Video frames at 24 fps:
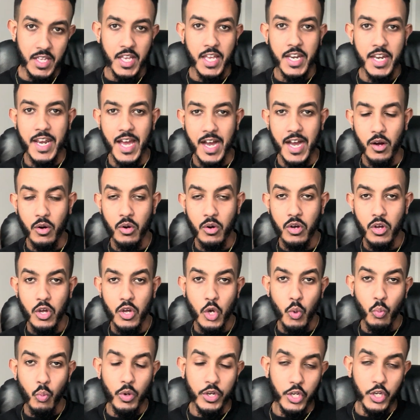Now,
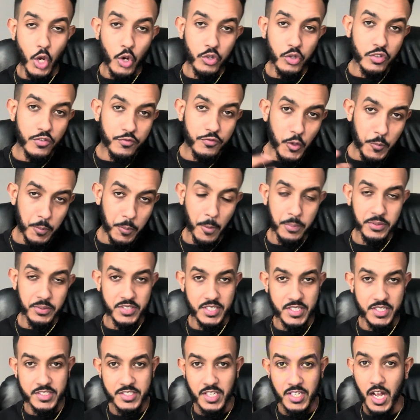when going to view
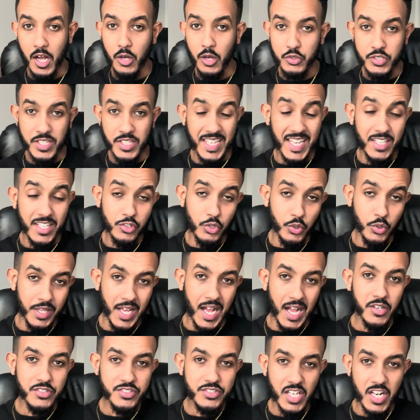properties, I was again doing it
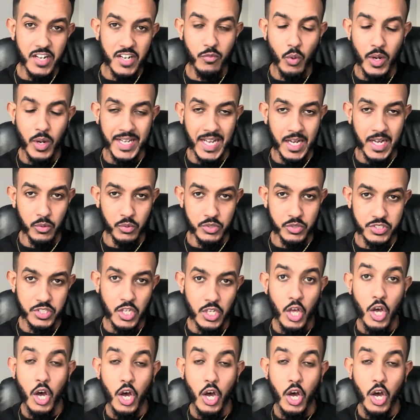outside of work hours.